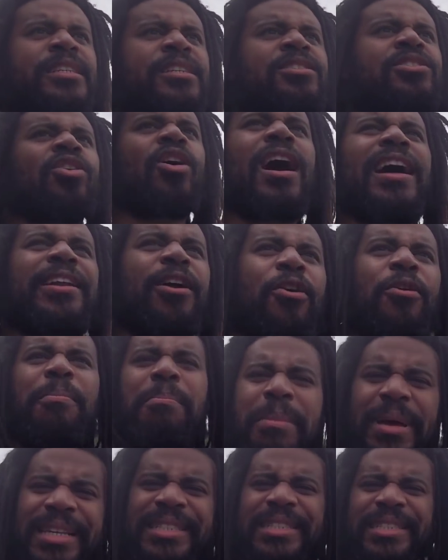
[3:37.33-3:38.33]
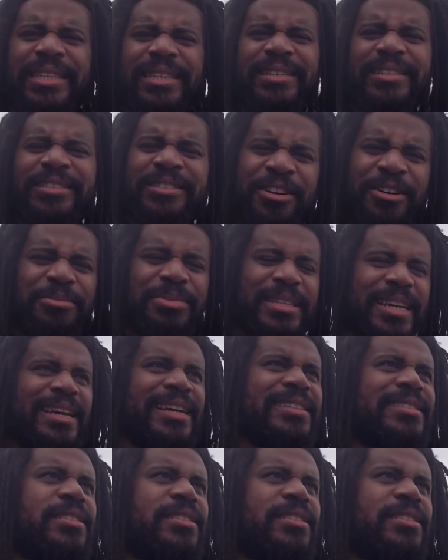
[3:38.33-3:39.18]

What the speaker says: So I don't miss it. You know what I'm saying?